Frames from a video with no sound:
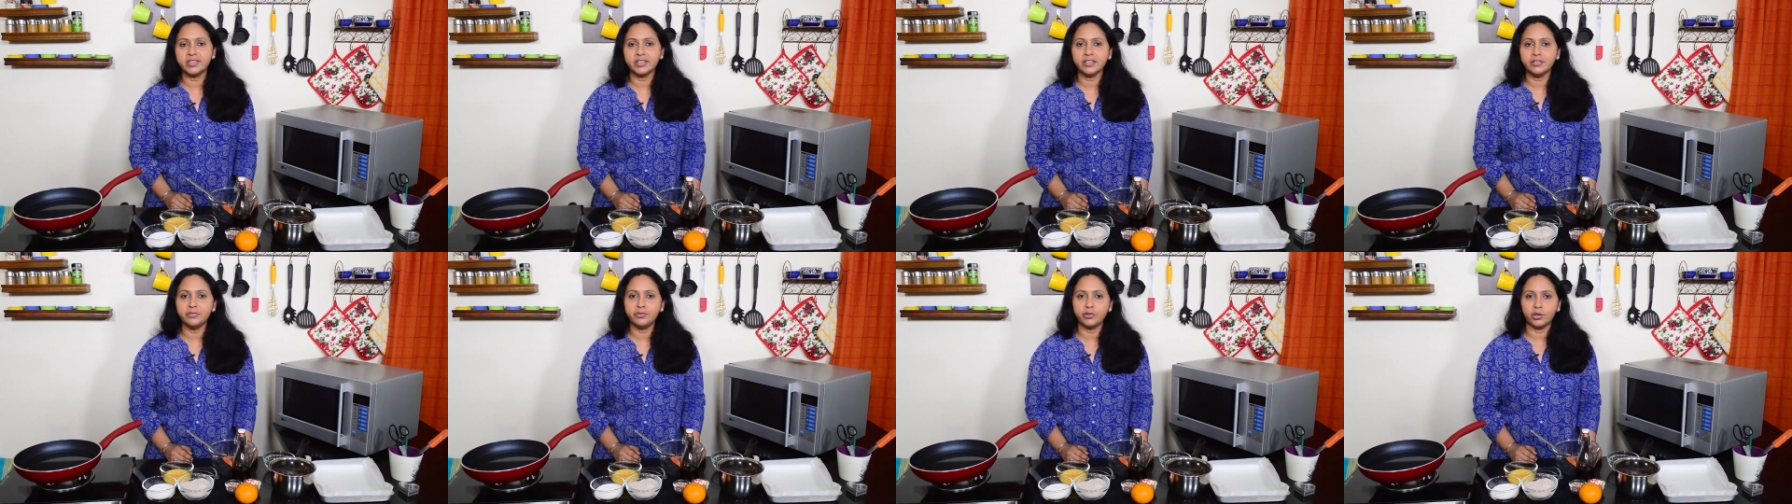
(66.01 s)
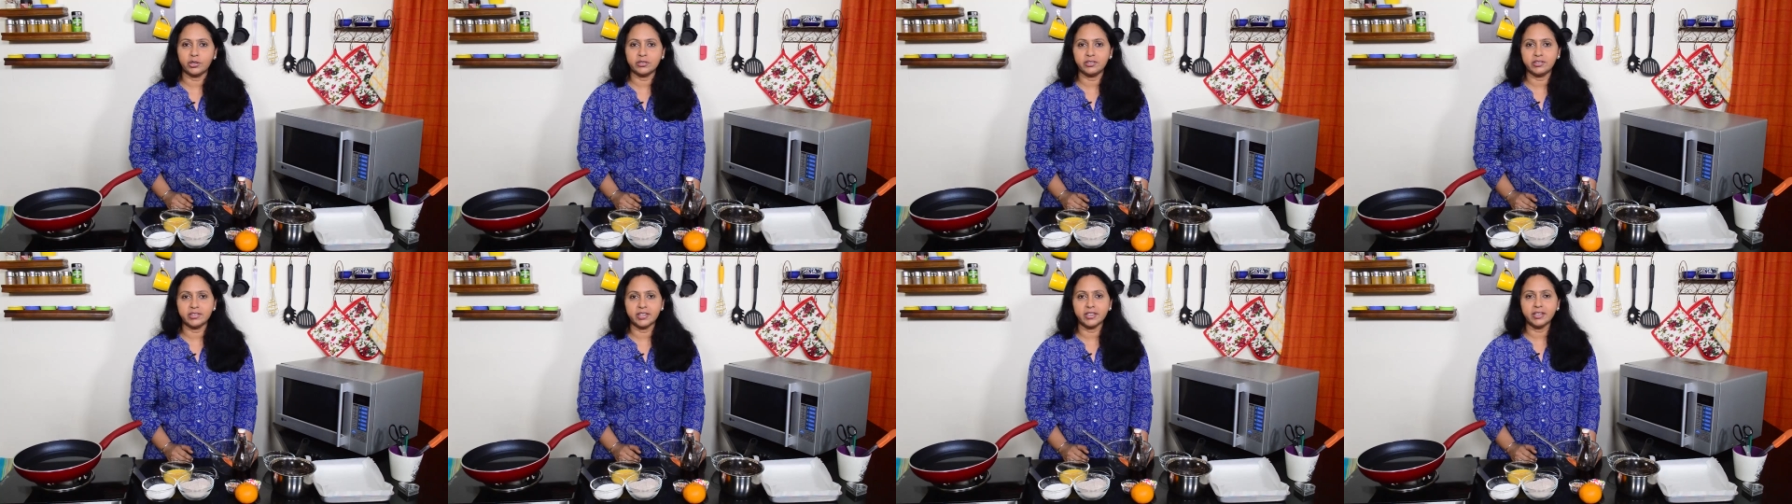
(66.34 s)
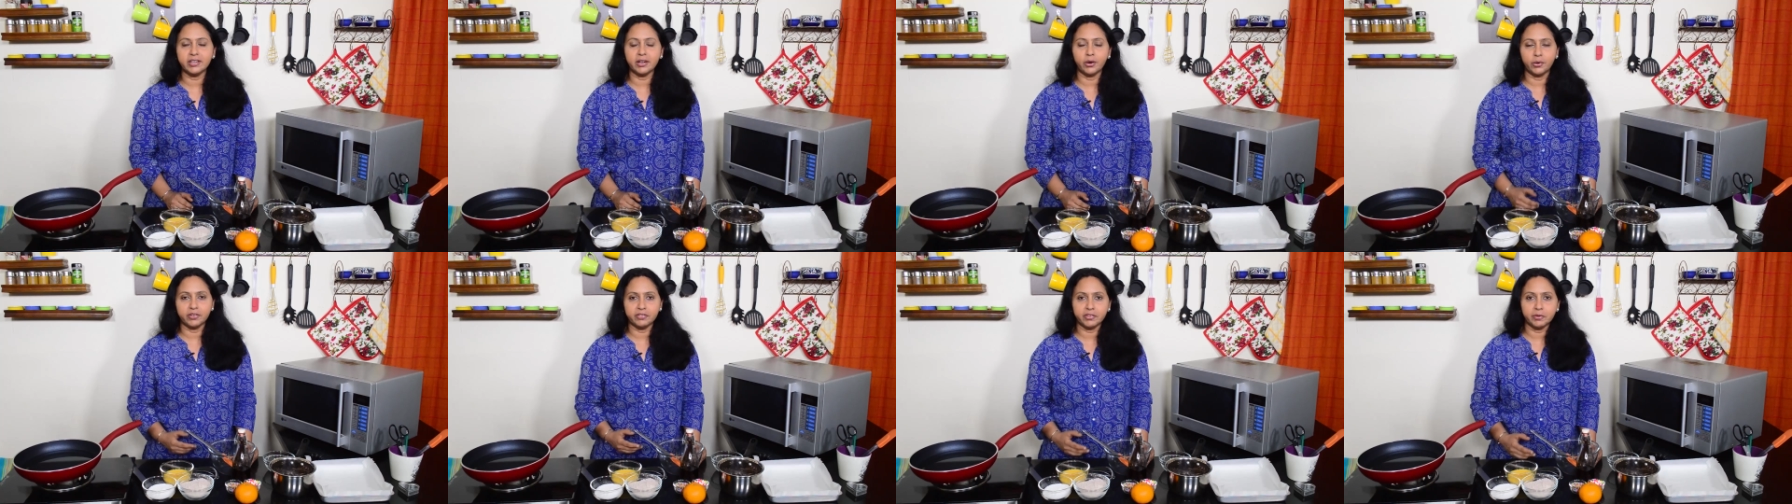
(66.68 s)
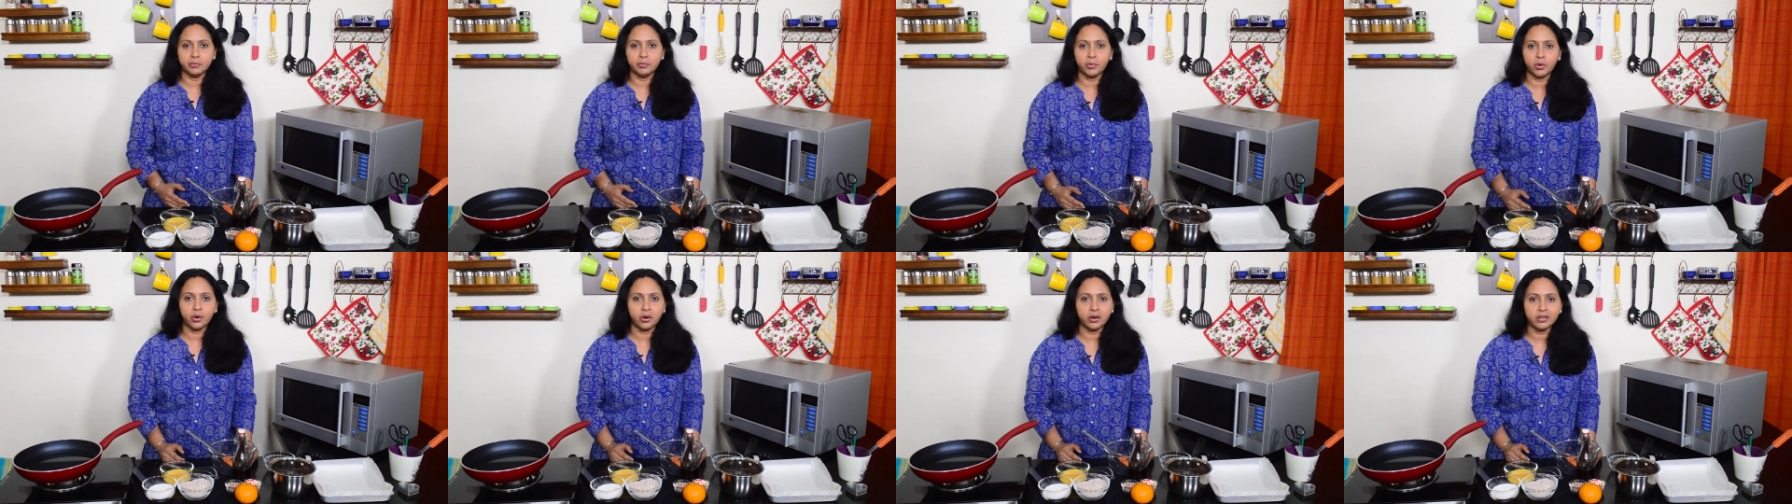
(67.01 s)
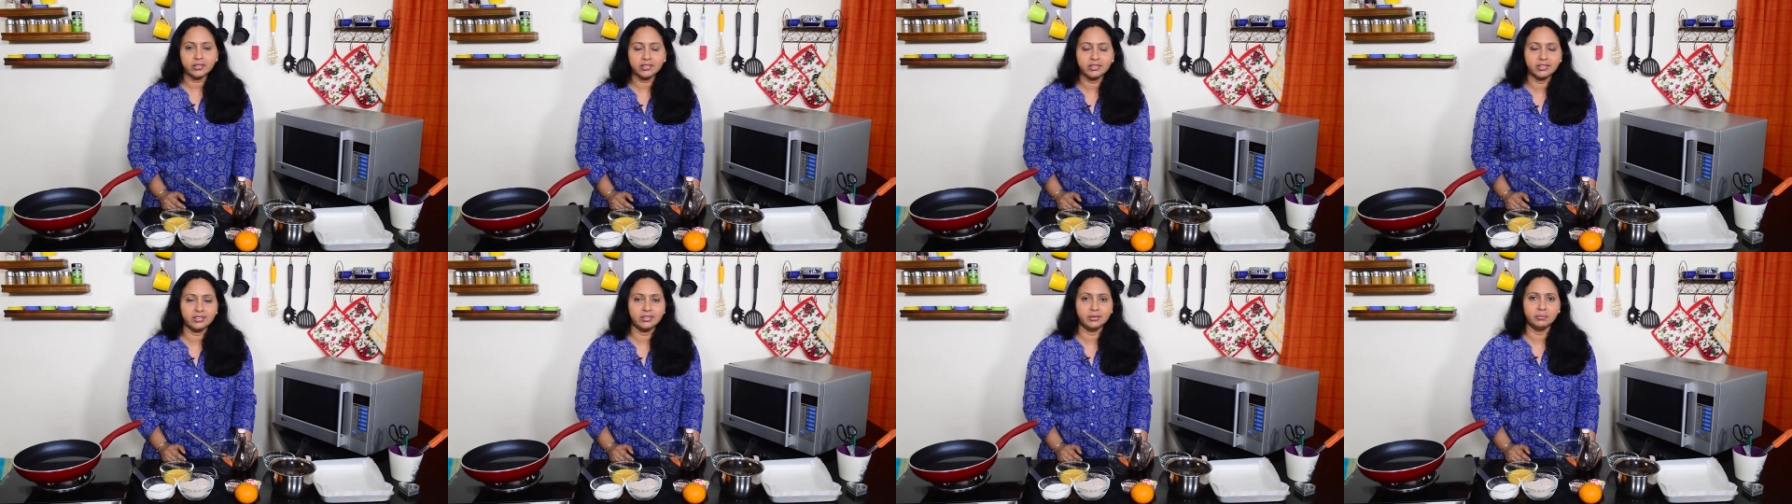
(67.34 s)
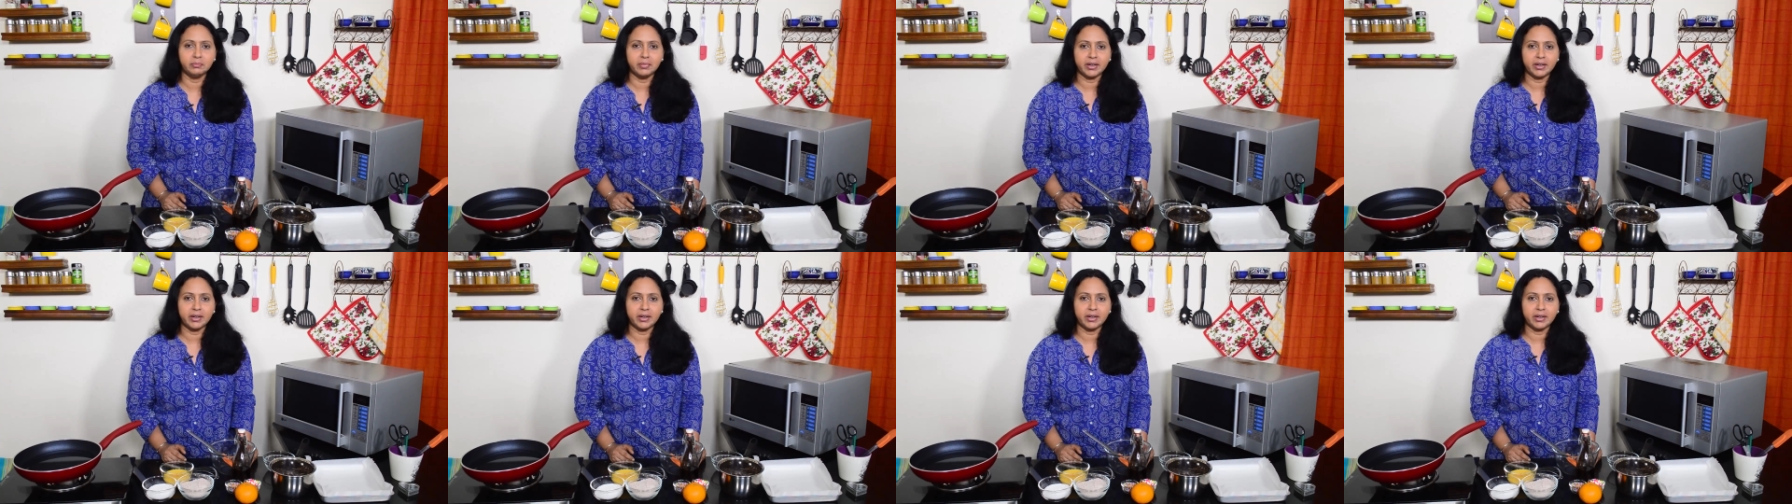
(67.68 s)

the frosting out of a box,